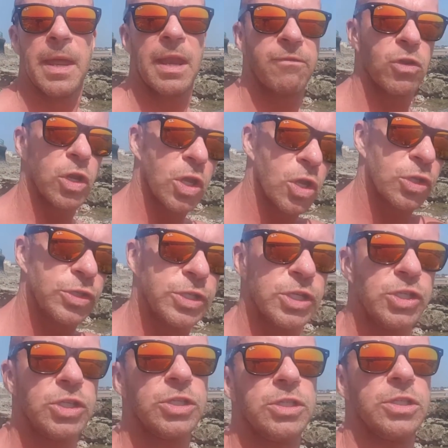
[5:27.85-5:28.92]
And I've got a
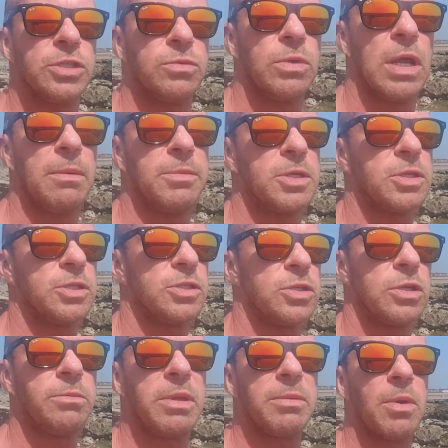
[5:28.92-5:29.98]
contingency as well, because it's
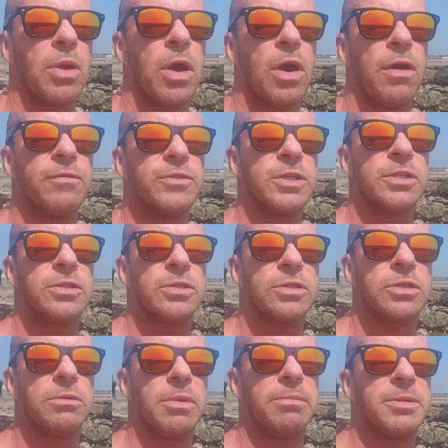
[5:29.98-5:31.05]
going to be about 6:30,
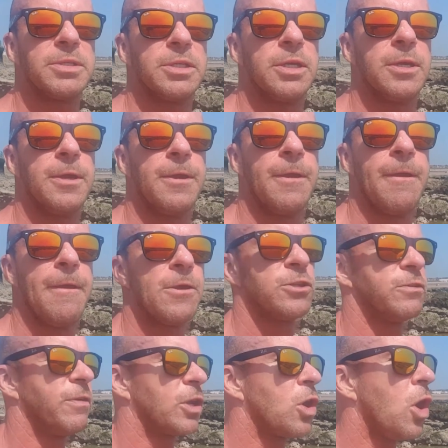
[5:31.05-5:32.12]
it's going to be busy.
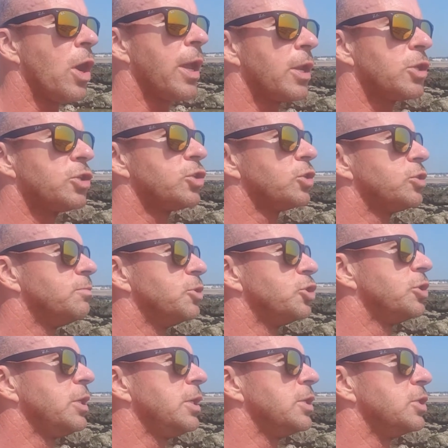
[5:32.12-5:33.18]
So if I can't get on such
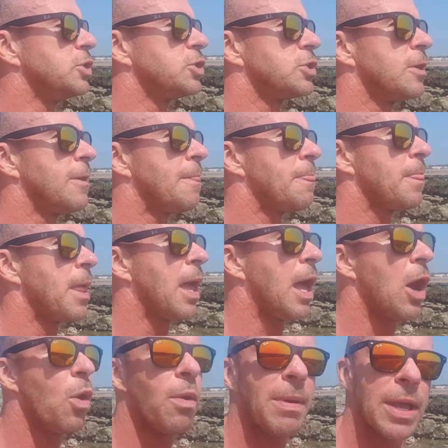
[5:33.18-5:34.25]
machines,
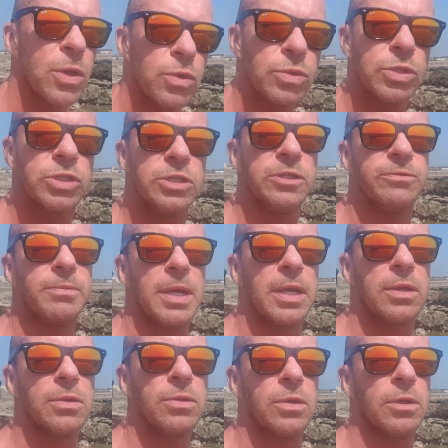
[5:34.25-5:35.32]
how am I going to achieve
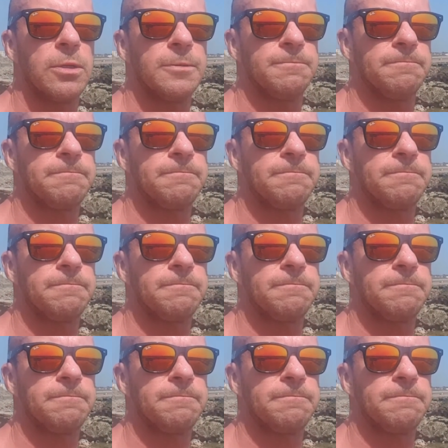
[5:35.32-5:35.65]
my goal?